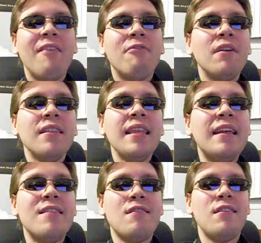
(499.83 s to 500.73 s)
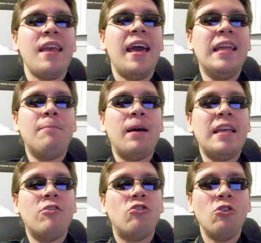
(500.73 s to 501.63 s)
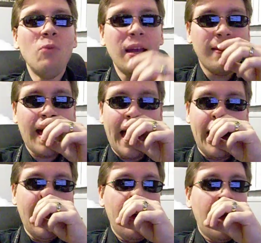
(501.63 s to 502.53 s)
I really didn't see anybody doing that.